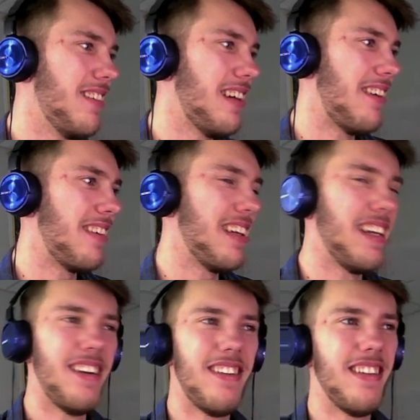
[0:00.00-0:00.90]
down
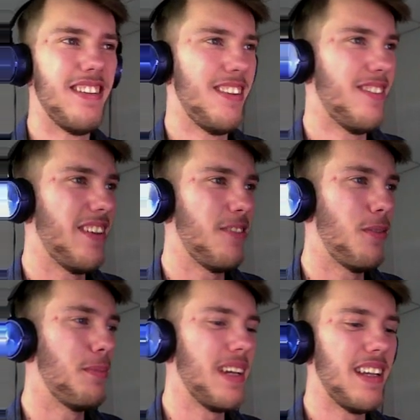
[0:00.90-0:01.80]
here, and this is where the
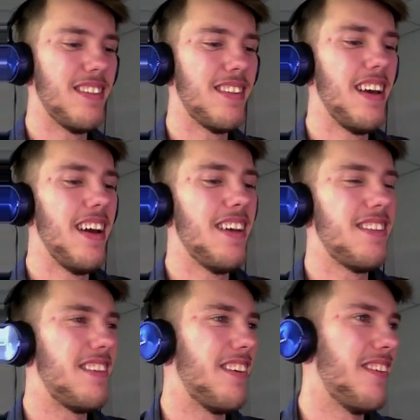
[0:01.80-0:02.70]
fun begins.
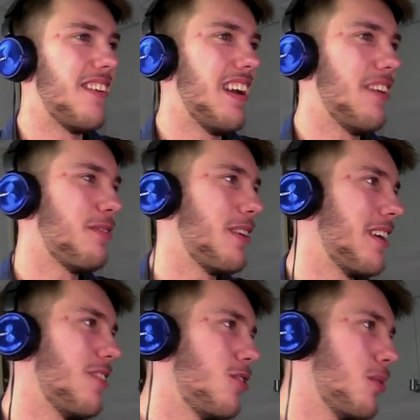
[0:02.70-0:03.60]
So if we're
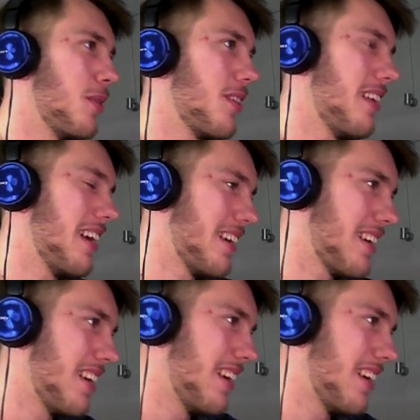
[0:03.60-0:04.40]
going to double click